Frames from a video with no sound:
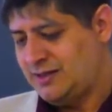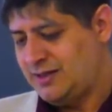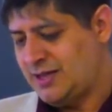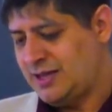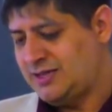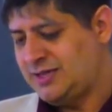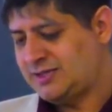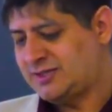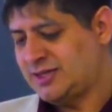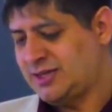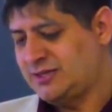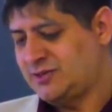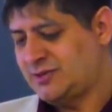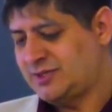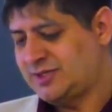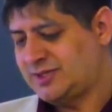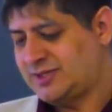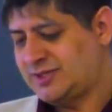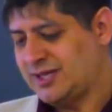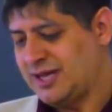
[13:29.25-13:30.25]
Then he said to
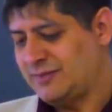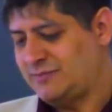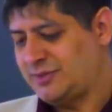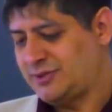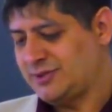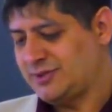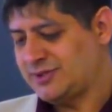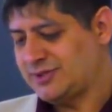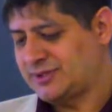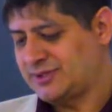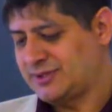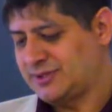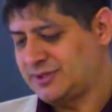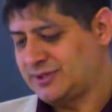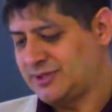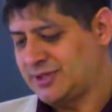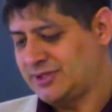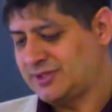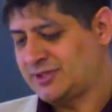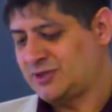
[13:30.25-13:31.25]
his disciples,
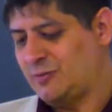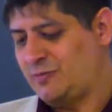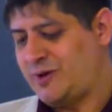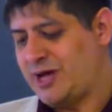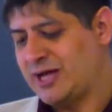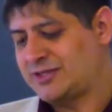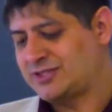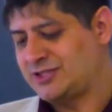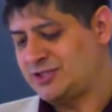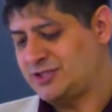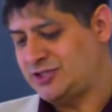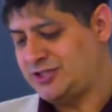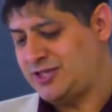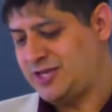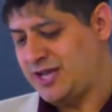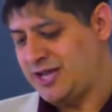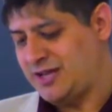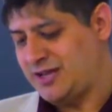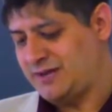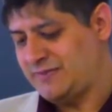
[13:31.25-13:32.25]
Let's go back to
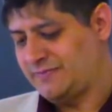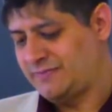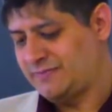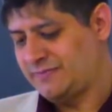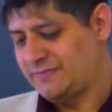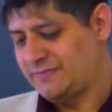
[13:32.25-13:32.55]
Judea.